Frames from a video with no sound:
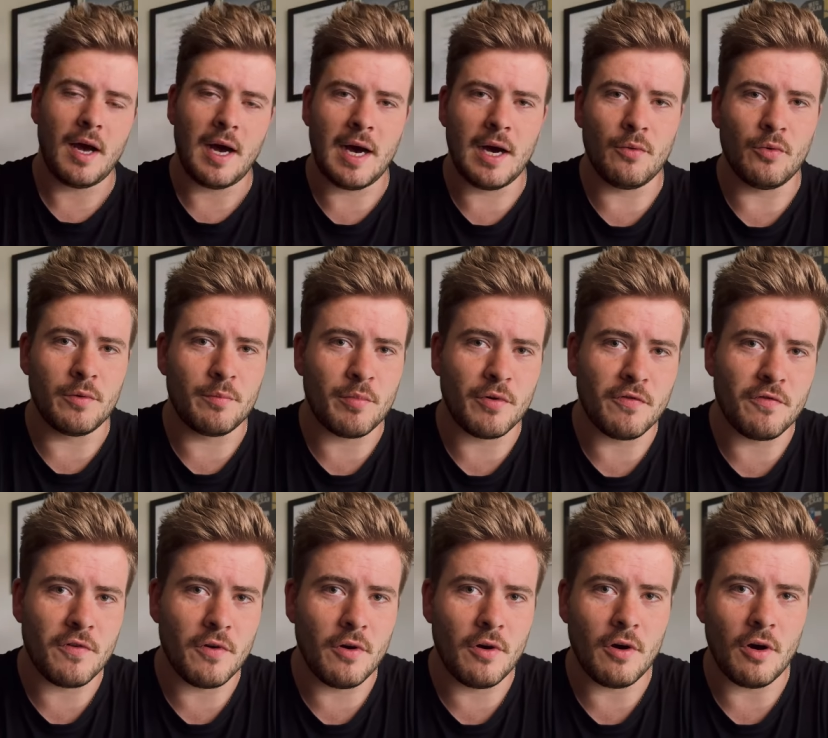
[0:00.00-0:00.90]
I would
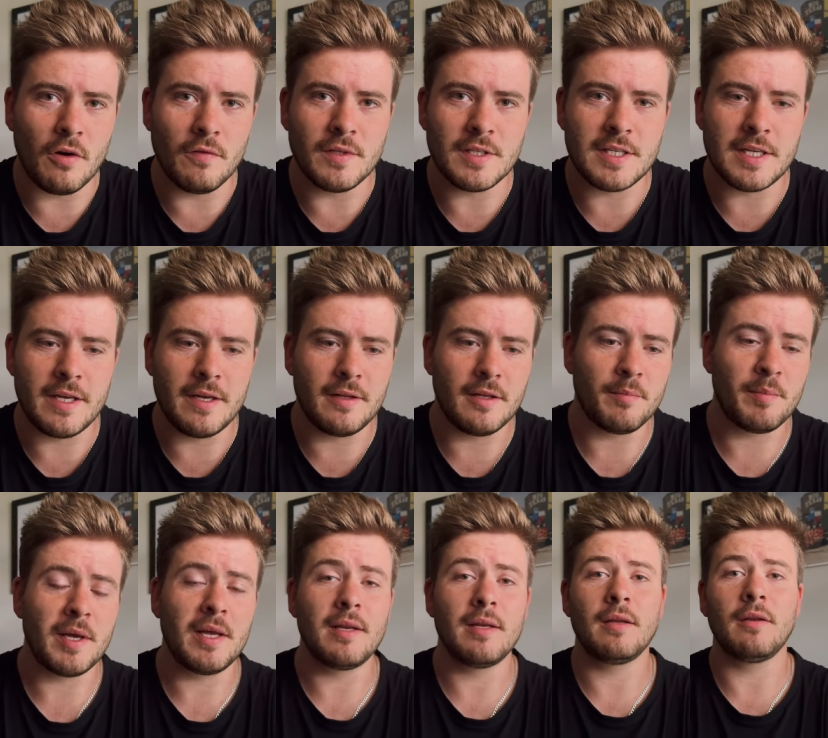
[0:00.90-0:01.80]
prefer, obviously,
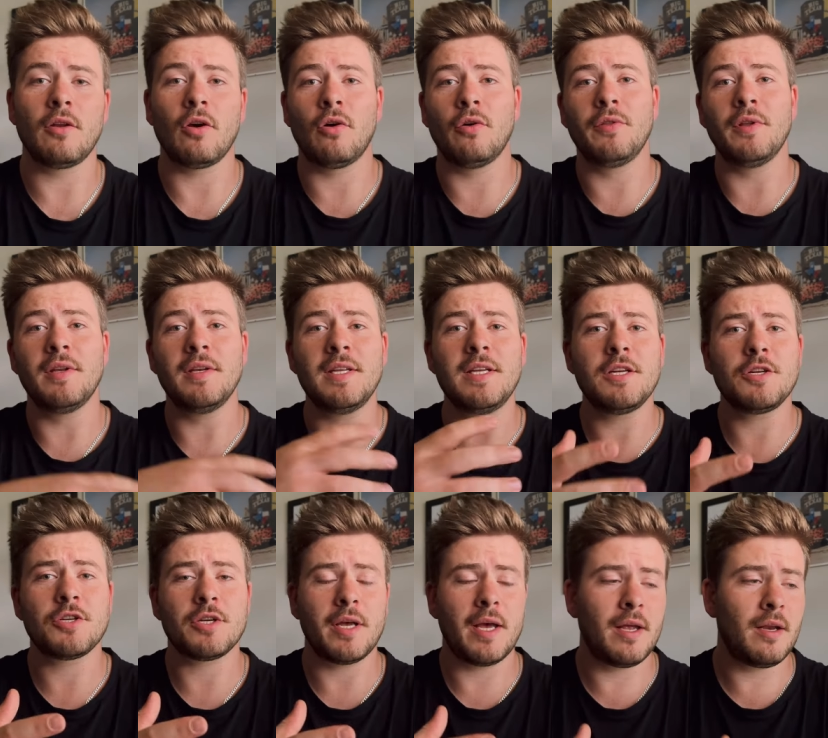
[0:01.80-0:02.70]
dependent on the
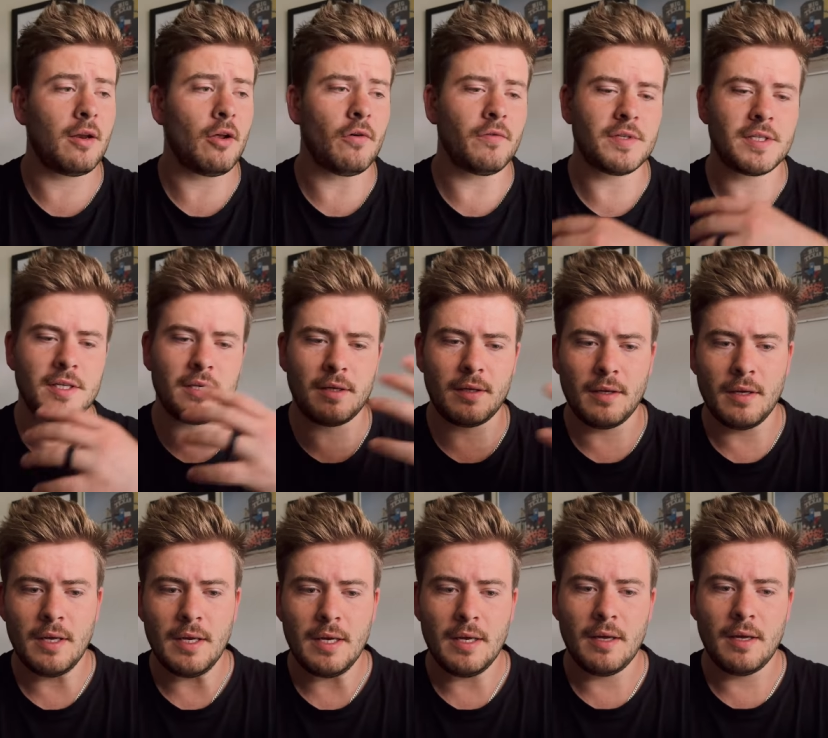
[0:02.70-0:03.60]
niche. And obviously,
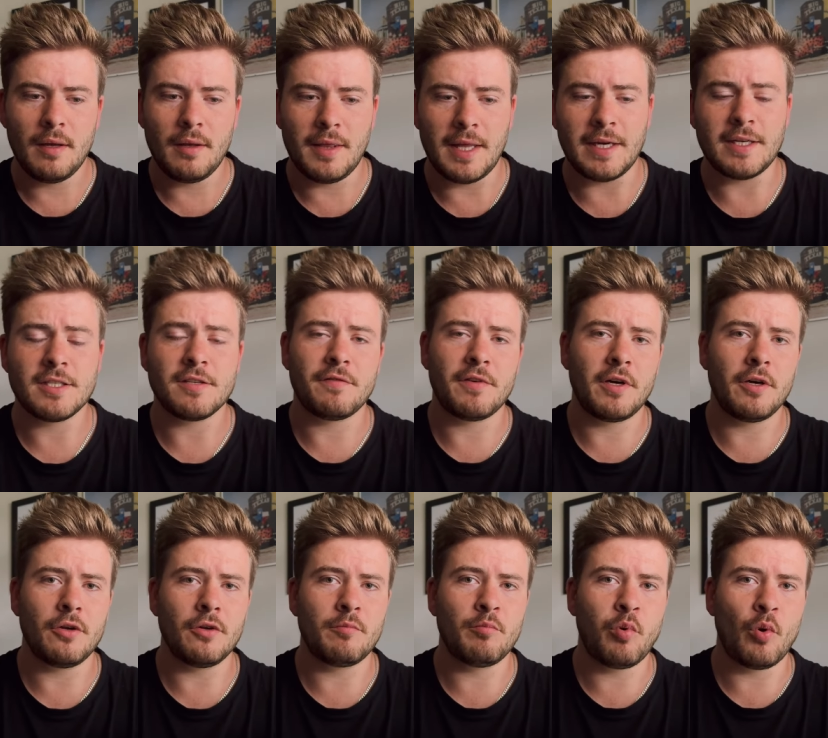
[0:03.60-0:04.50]
that is a very
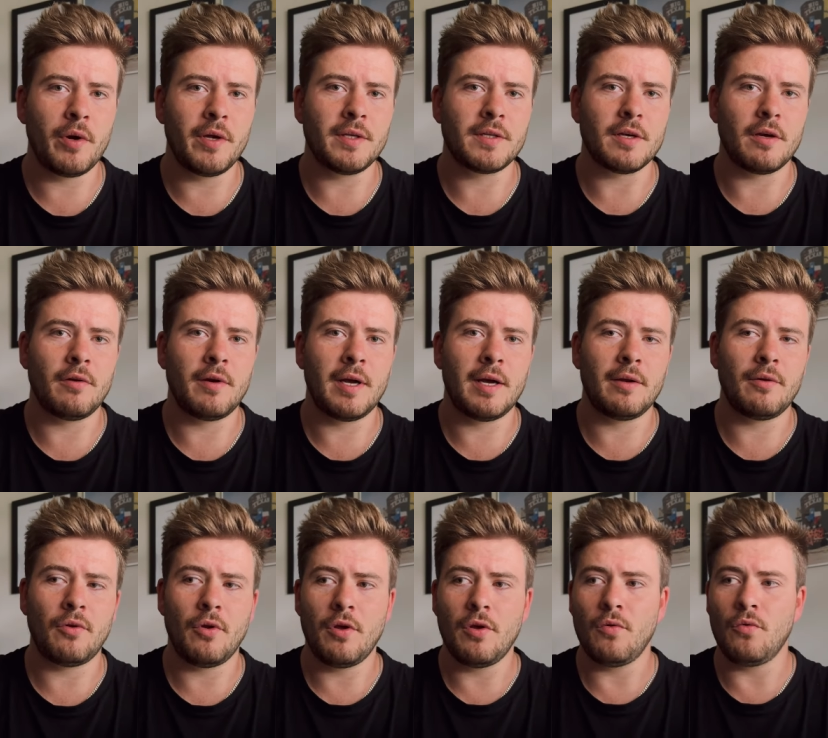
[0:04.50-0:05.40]
good point
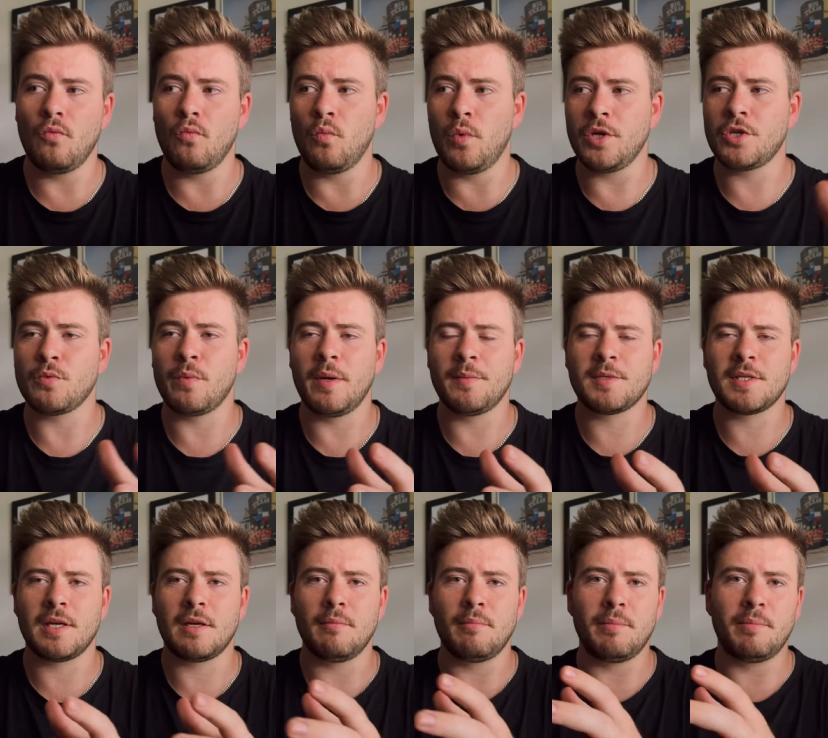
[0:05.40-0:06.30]
around which
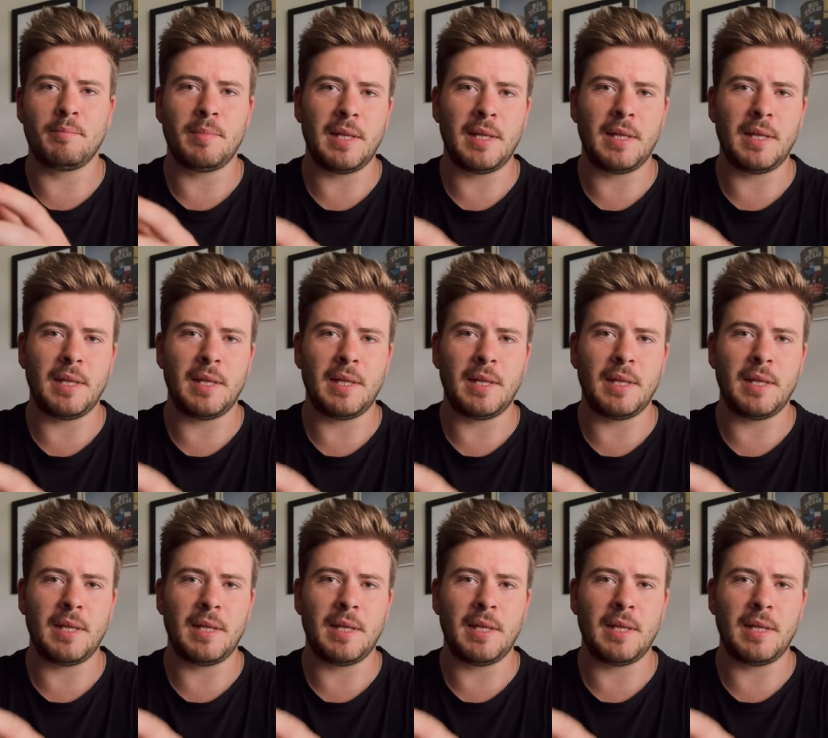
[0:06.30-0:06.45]
website